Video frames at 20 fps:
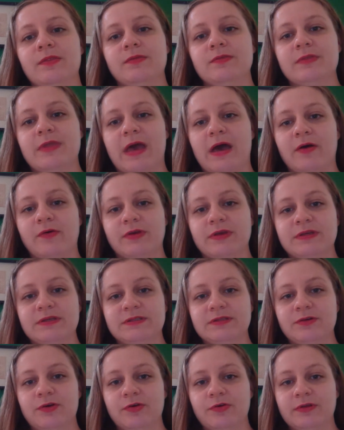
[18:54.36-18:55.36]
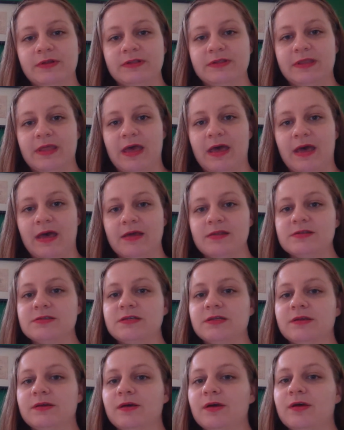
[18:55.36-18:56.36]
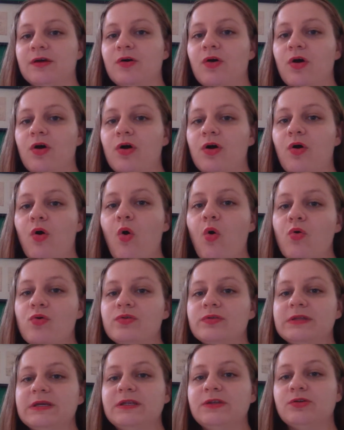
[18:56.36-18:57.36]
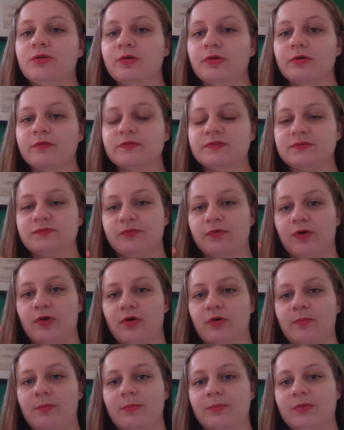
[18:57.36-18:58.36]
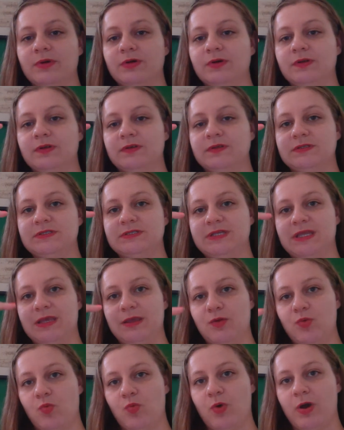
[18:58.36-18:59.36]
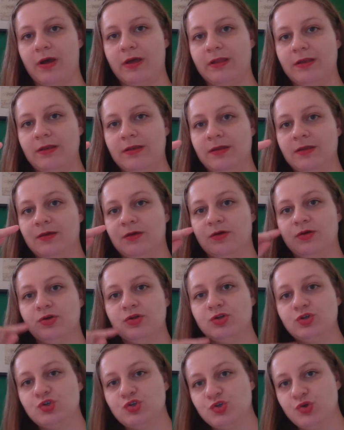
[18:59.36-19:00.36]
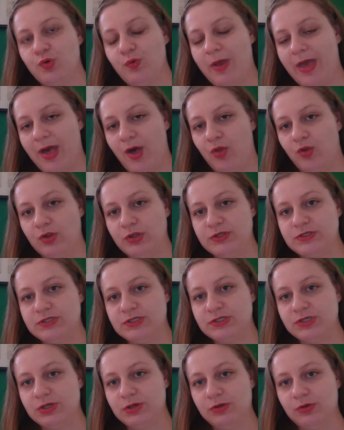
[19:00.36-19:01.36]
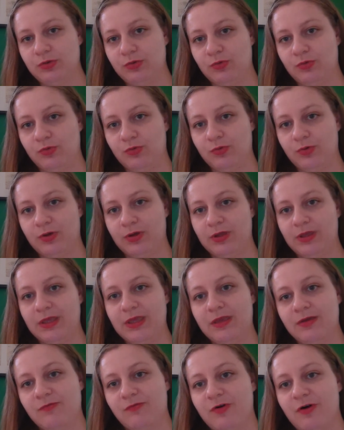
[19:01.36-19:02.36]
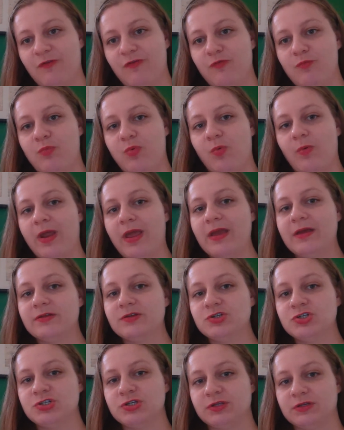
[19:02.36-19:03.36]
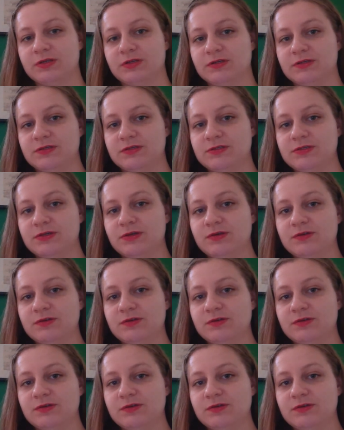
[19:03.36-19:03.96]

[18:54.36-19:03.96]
Now he noted that only nerves from T1 to L2 give off branches